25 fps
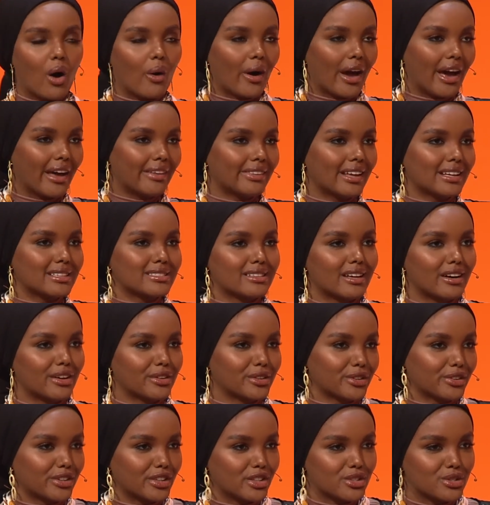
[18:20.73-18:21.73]
and that's the
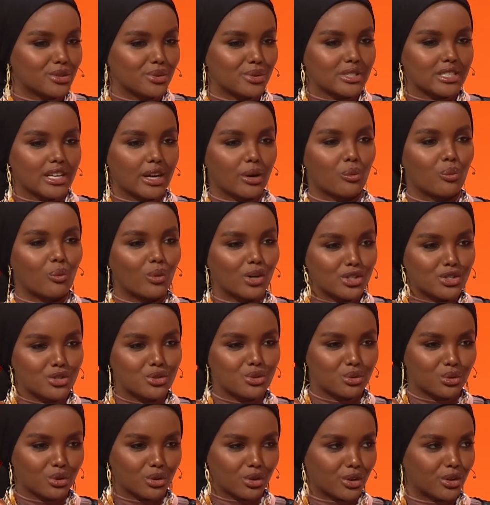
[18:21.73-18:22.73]
other thing too, it's like once
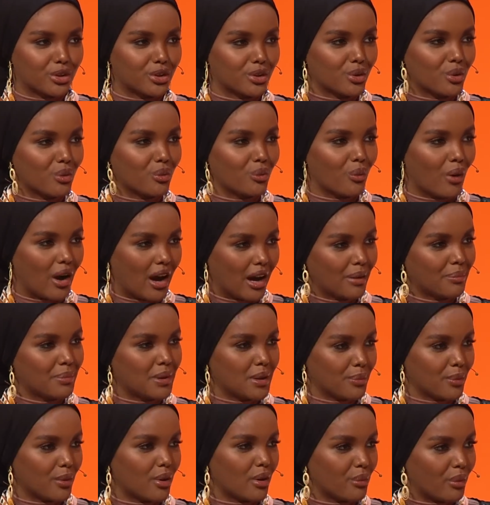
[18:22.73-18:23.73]
you learn why
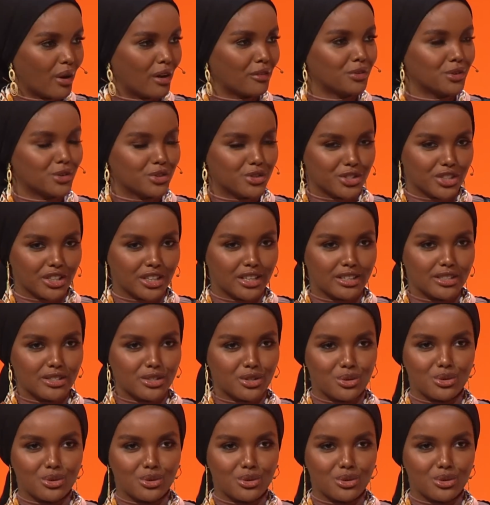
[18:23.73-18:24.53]
people are refugees,